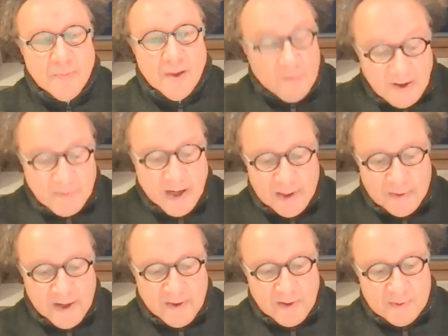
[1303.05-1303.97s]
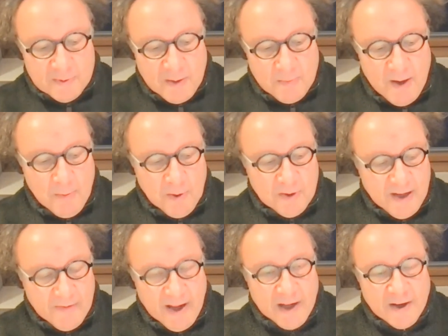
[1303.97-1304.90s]
In fact, we had three groups. We had people who'd
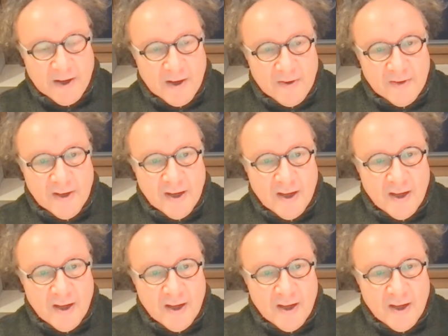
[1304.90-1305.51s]
never had COVID,